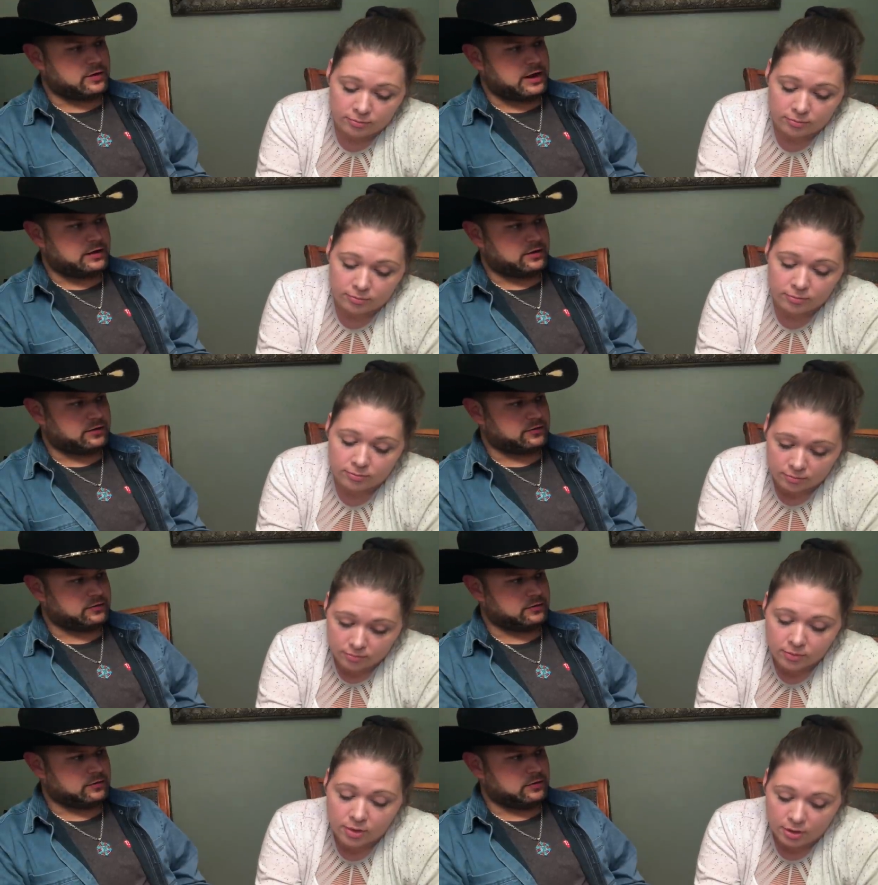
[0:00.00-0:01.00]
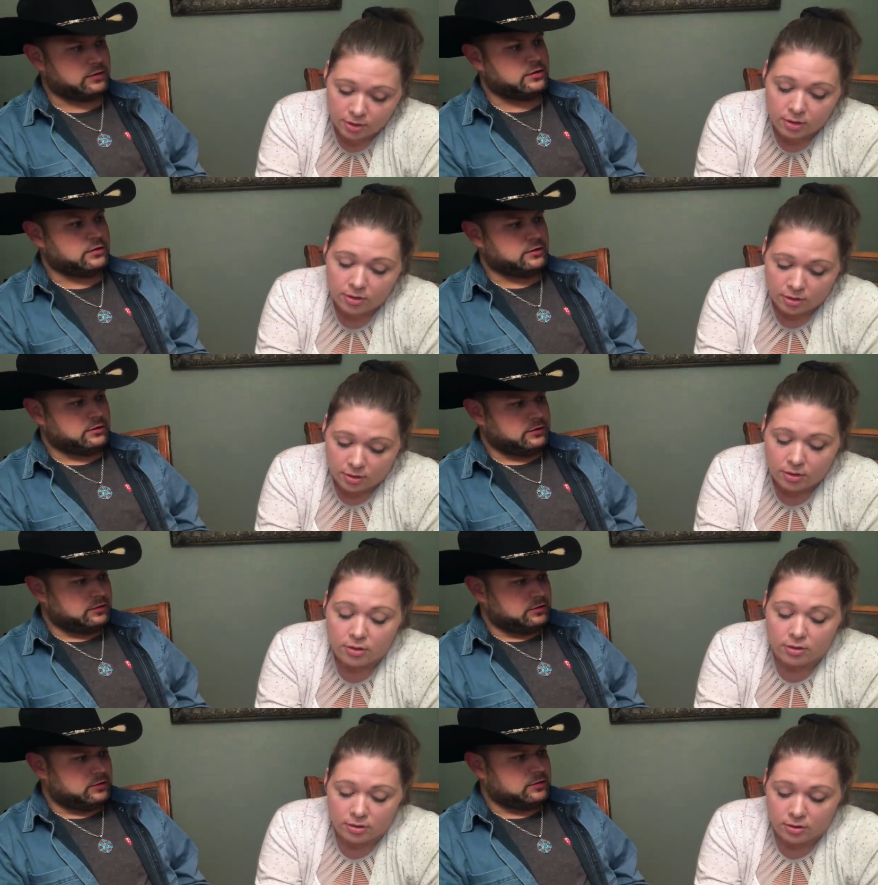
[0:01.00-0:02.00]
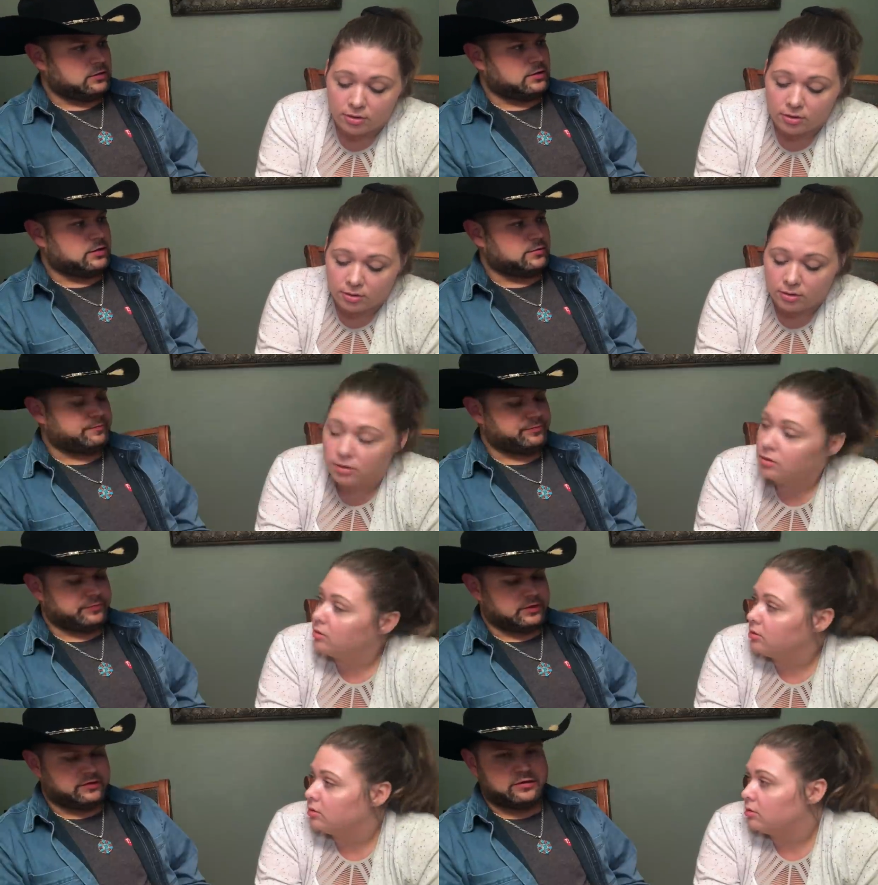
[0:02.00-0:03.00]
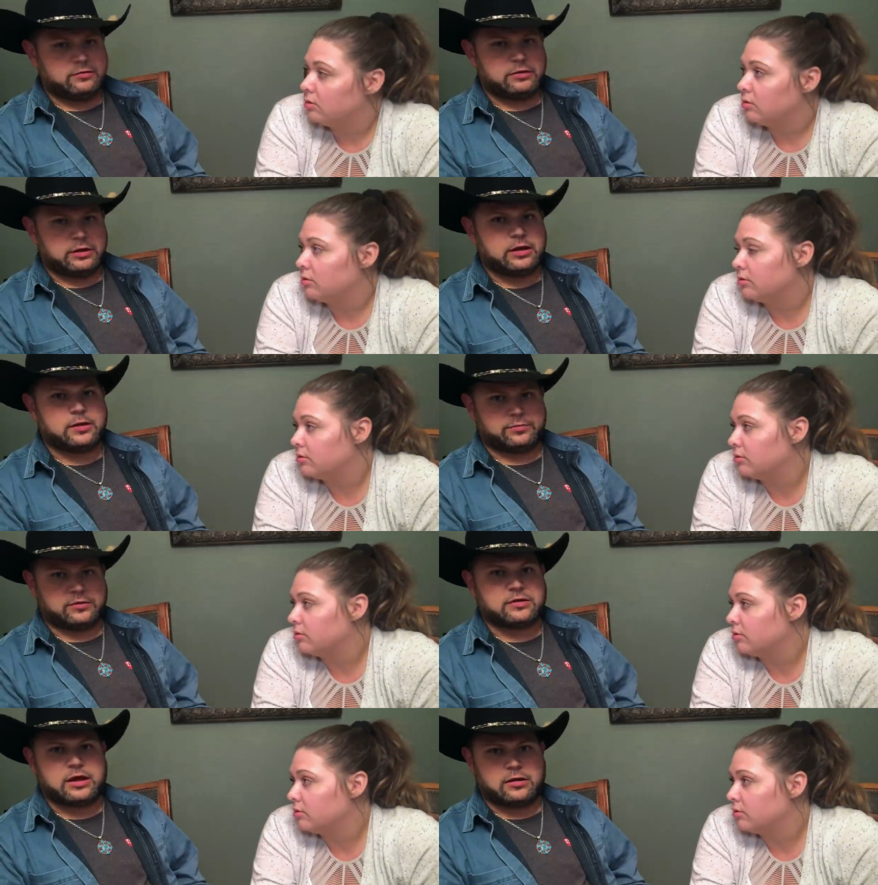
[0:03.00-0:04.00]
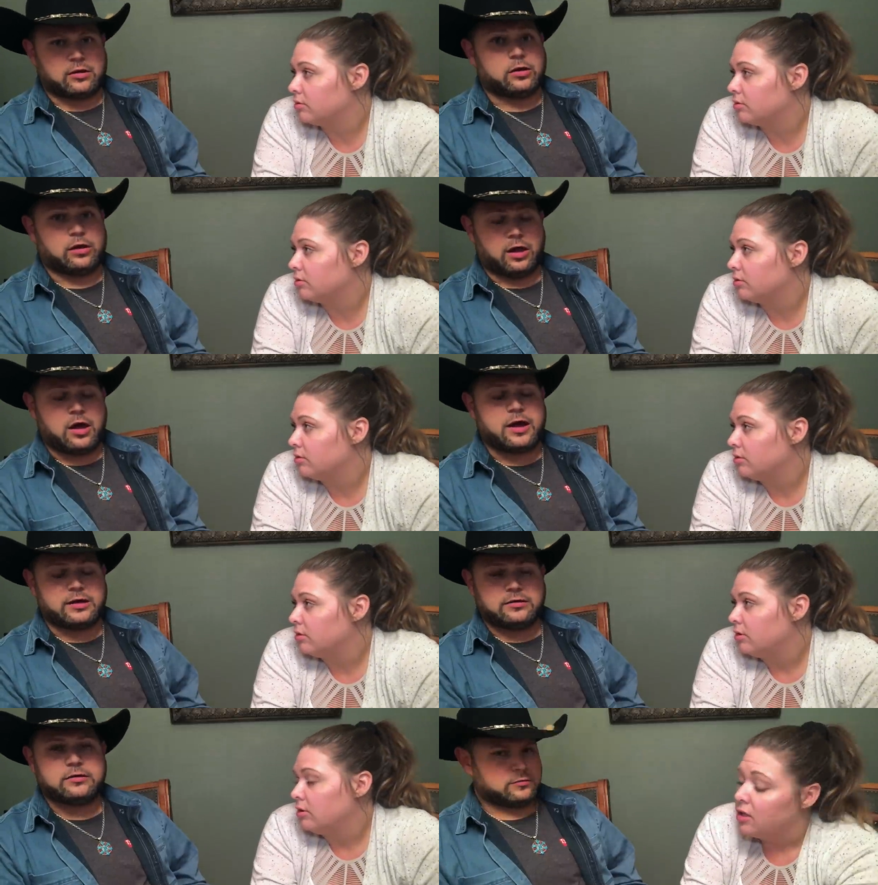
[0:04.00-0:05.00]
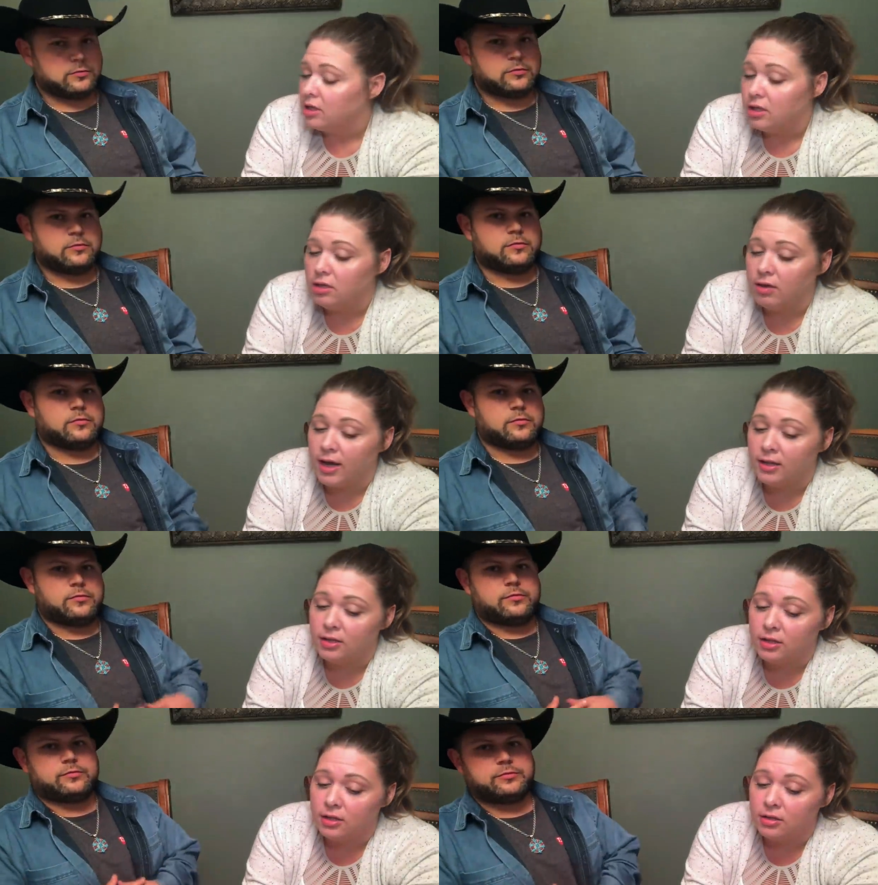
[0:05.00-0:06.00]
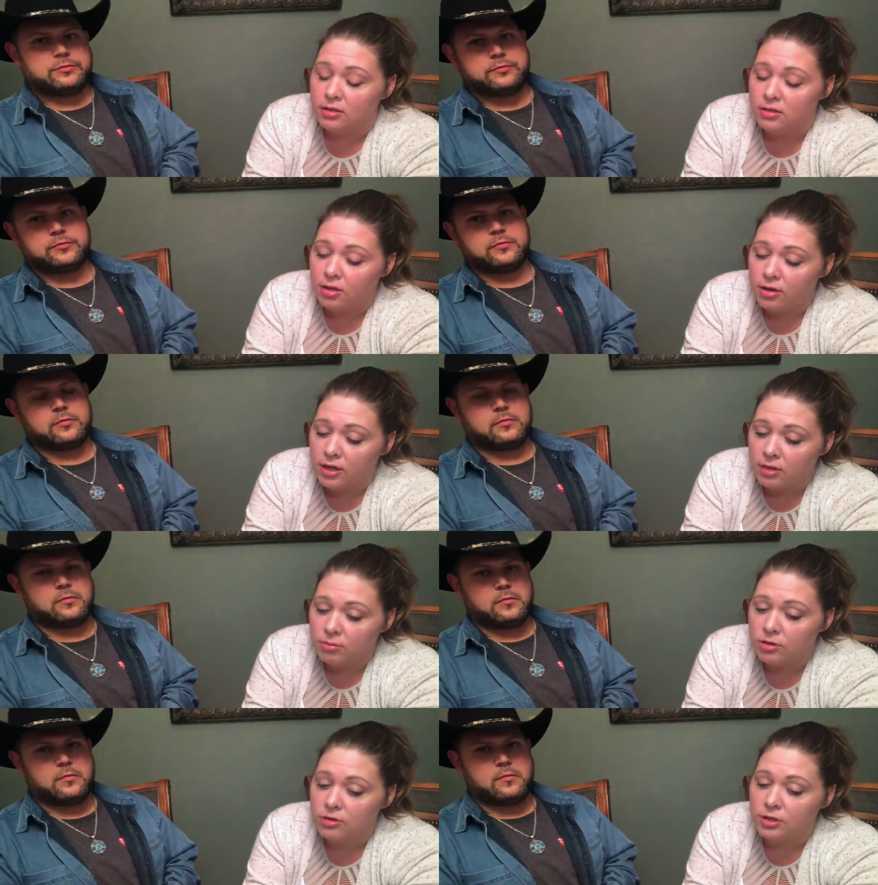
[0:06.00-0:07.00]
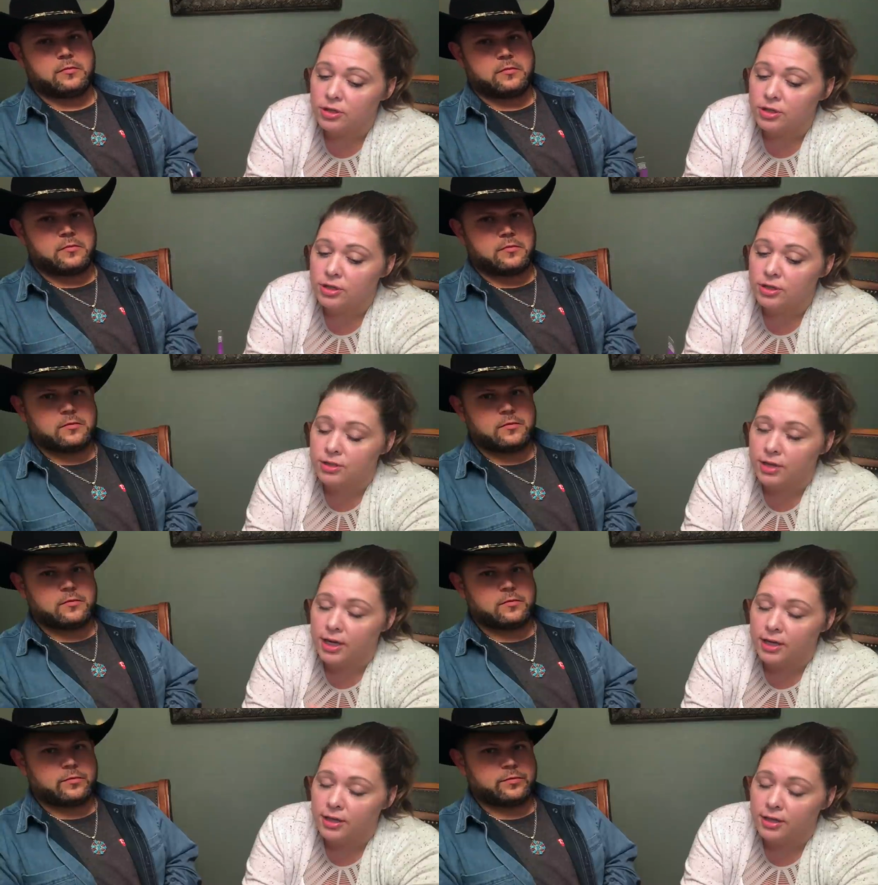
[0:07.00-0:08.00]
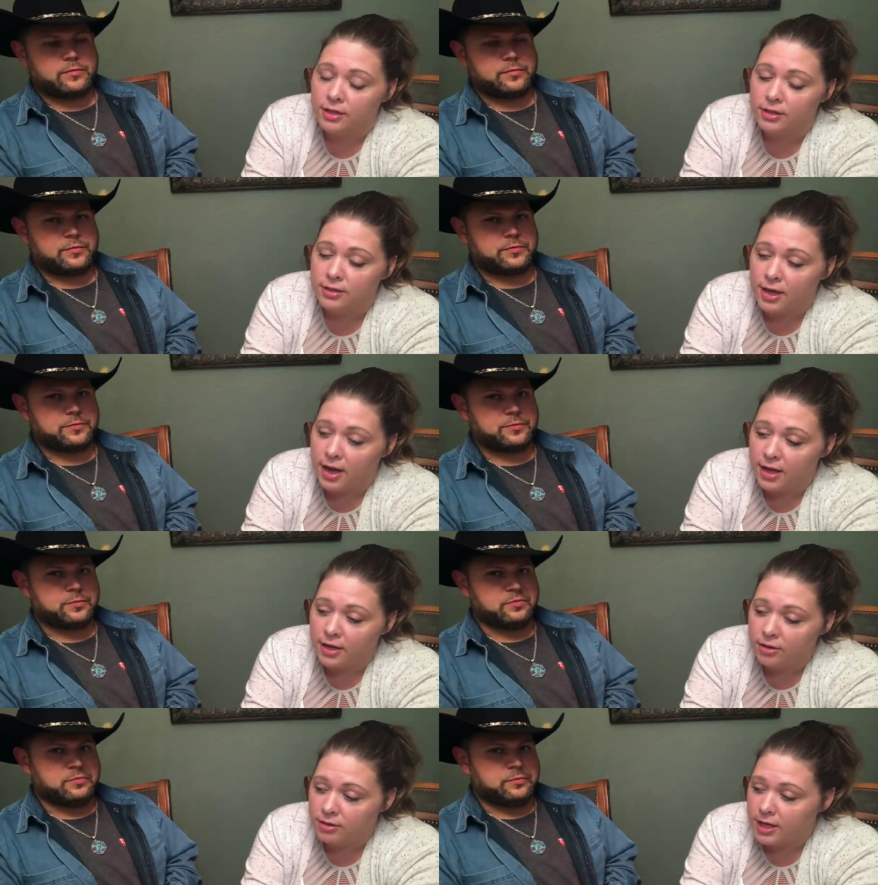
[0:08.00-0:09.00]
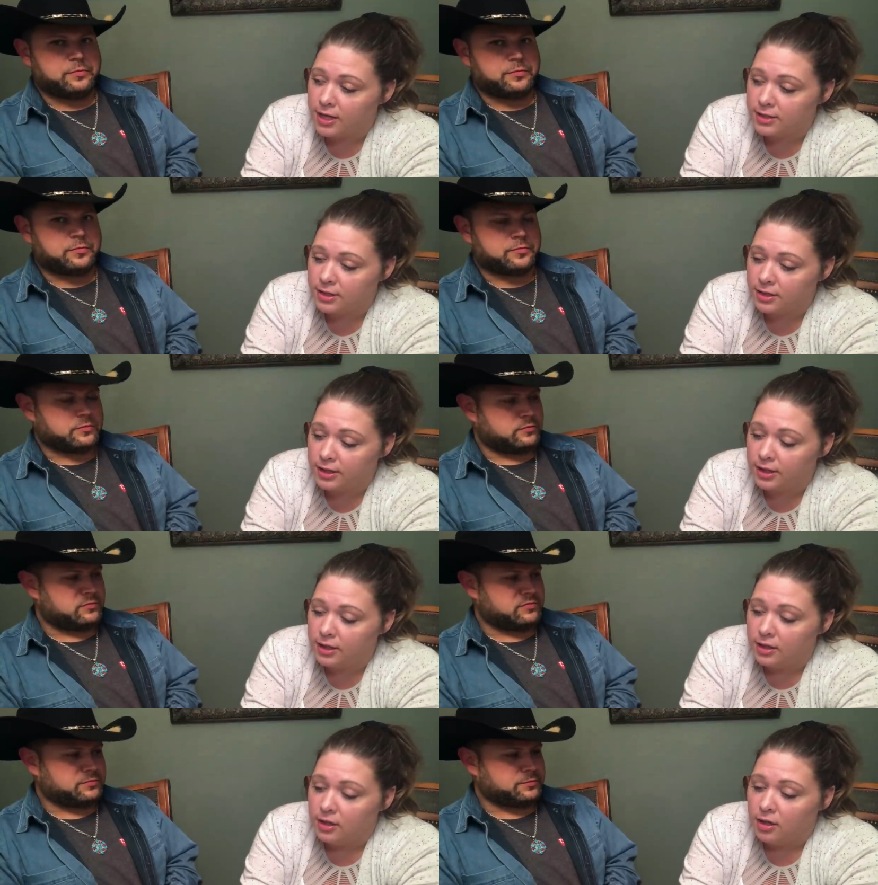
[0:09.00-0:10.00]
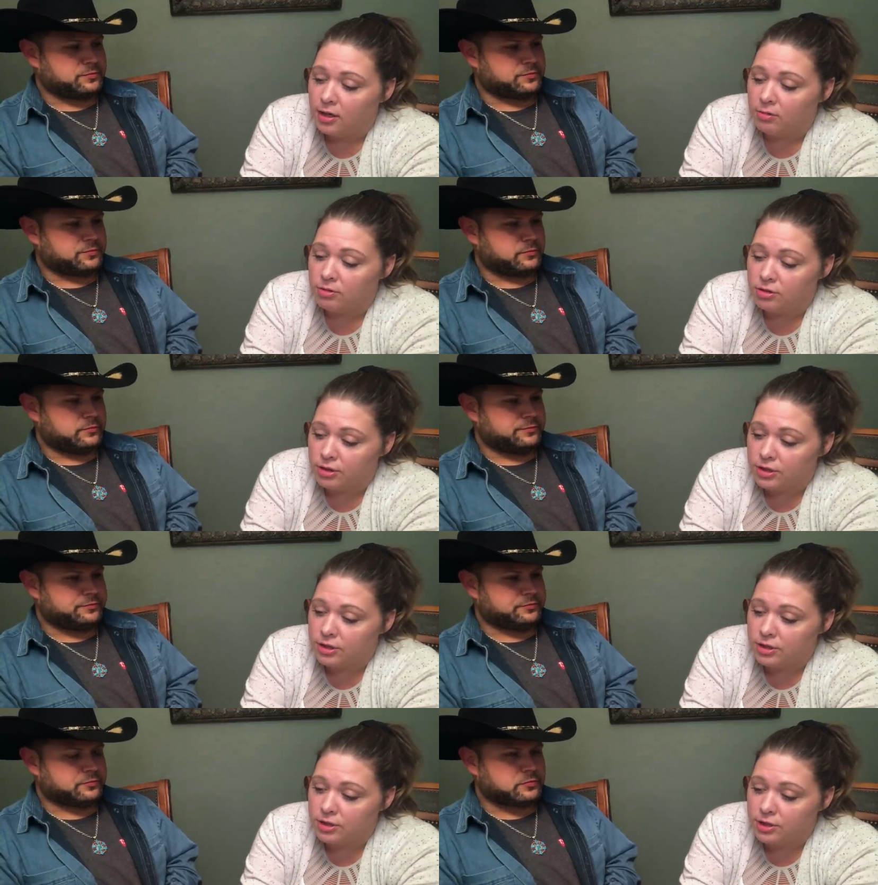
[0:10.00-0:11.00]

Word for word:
Speaker 1: dietitian, um, and she really helped us out a lot.
Speaker 2: You had the sodium restrictions. You had the diet, other dietary uh, restrictions that you